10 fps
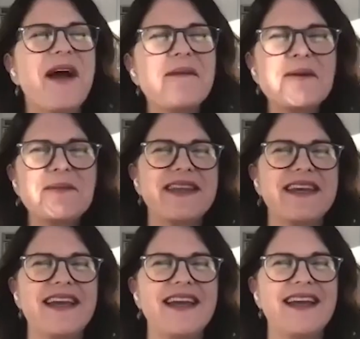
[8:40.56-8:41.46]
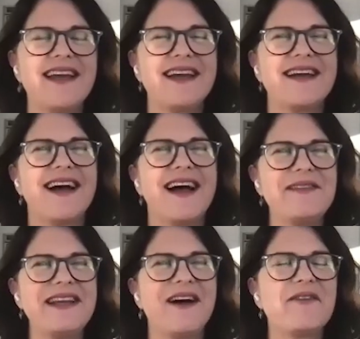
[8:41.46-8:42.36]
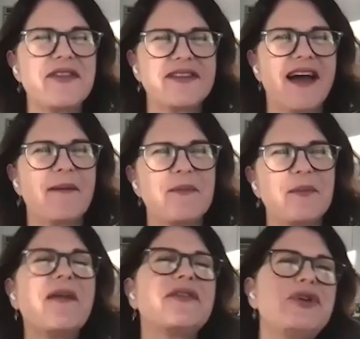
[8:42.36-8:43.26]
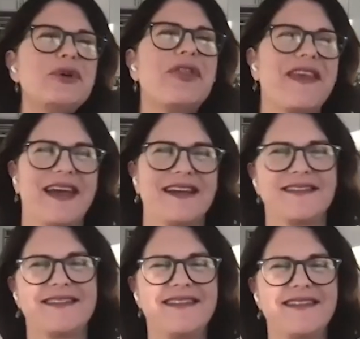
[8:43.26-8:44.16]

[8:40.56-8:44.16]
probably, I mean, off the top, well, two things.